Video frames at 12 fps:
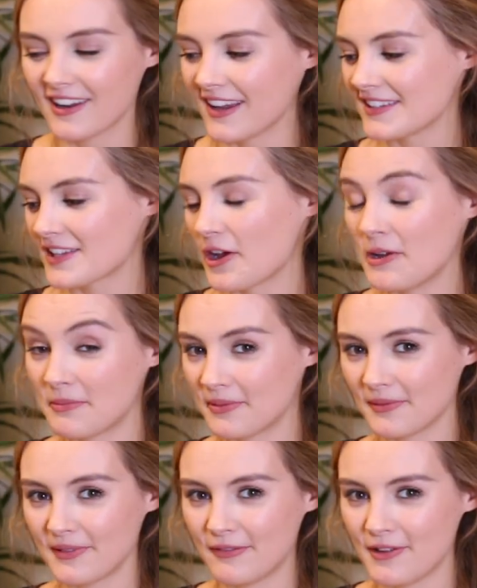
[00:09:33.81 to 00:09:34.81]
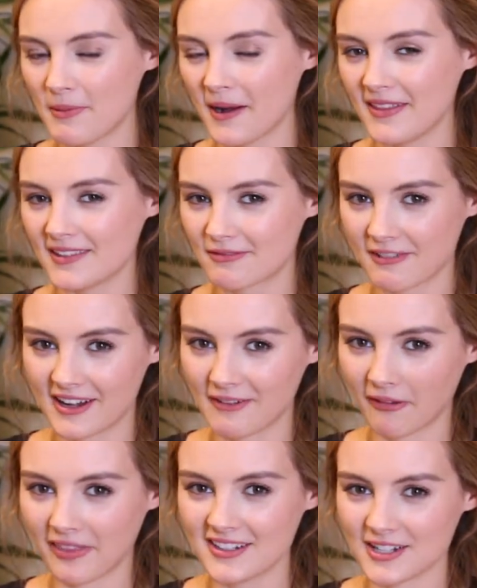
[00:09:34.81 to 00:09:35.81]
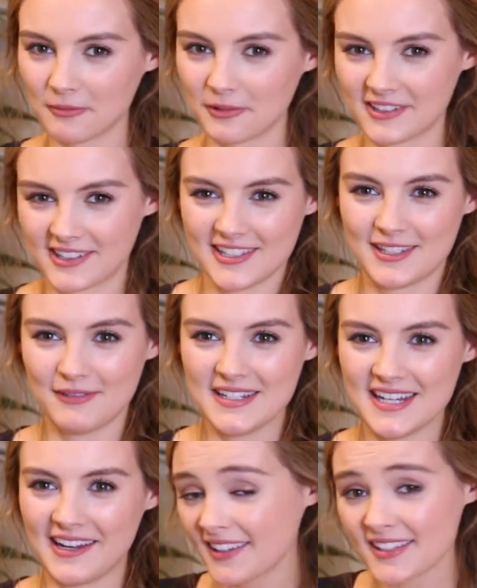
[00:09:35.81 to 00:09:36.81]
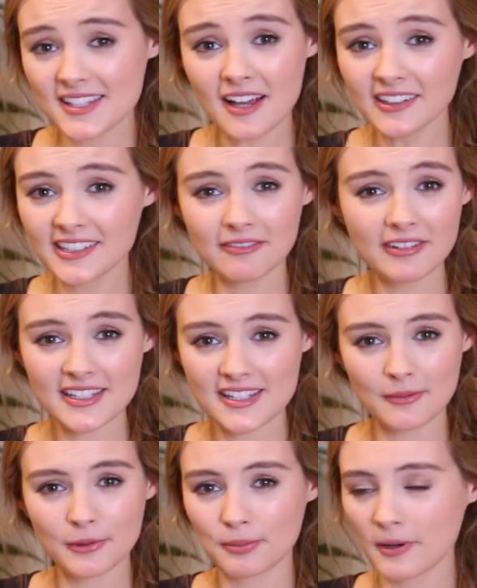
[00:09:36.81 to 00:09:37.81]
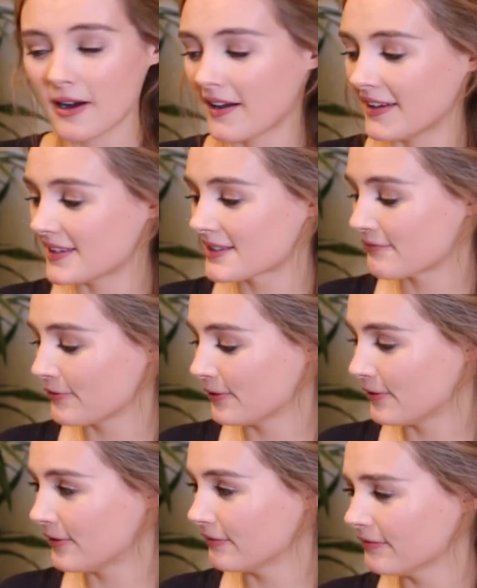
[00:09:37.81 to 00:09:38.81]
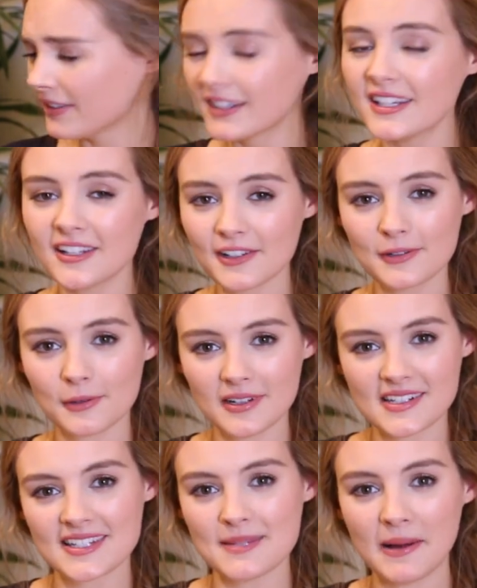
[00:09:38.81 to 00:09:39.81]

Let's hope if you buy this for anyone, they don't watch this video. Such a reasonable price for really good quality